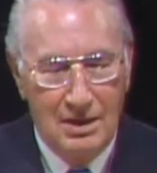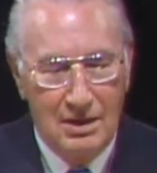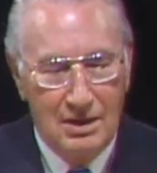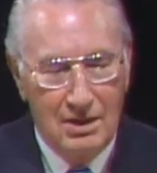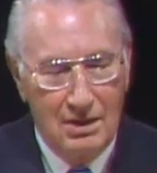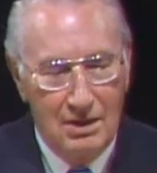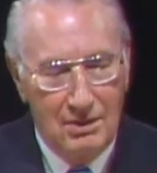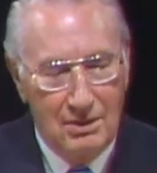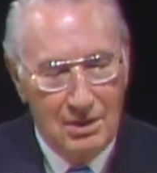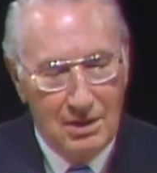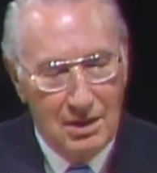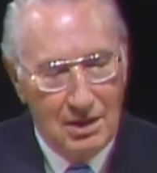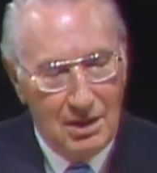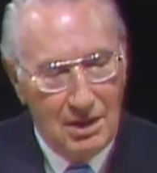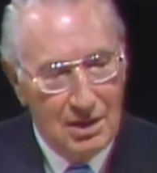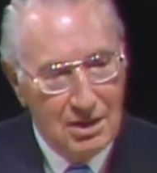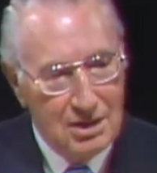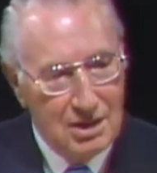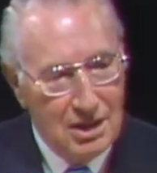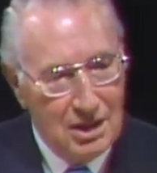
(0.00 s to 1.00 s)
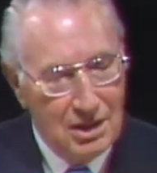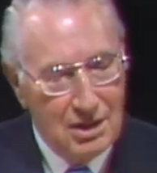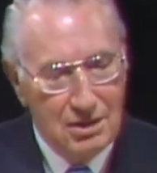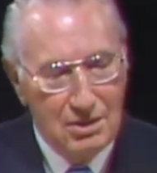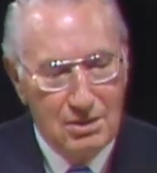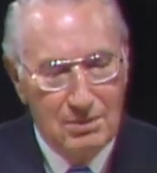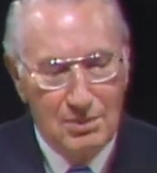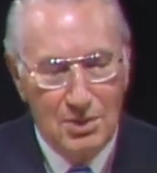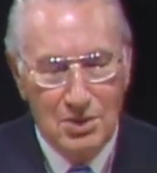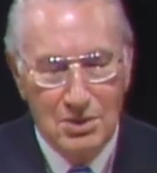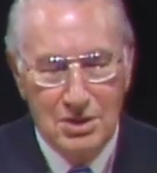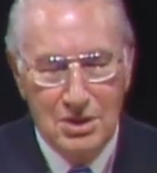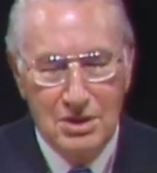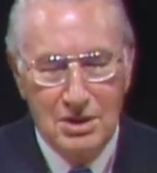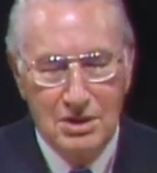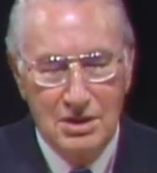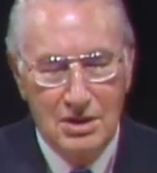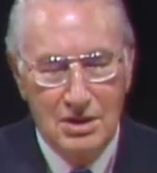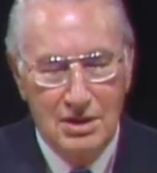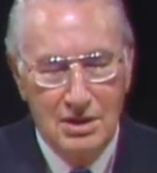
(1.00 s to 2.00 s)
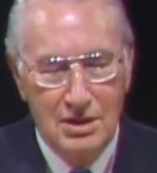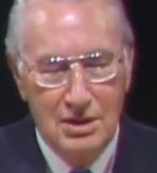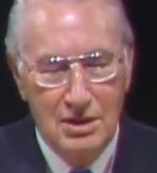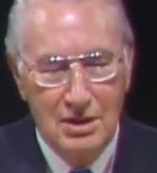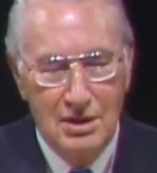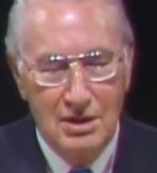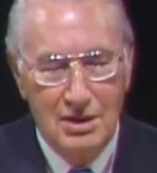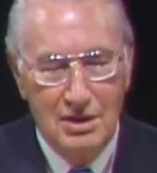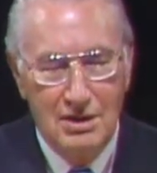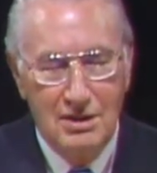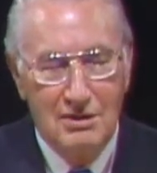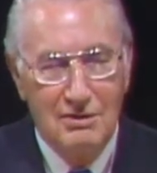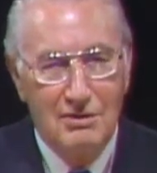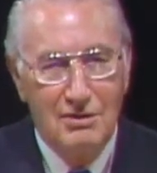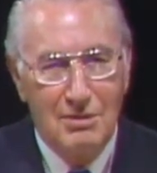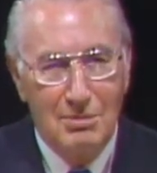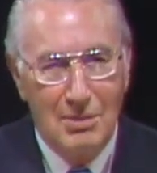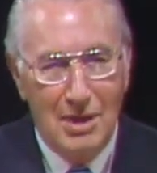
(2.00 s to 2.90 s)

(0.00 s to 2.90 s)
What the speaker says: The Lord God said unto Moses, For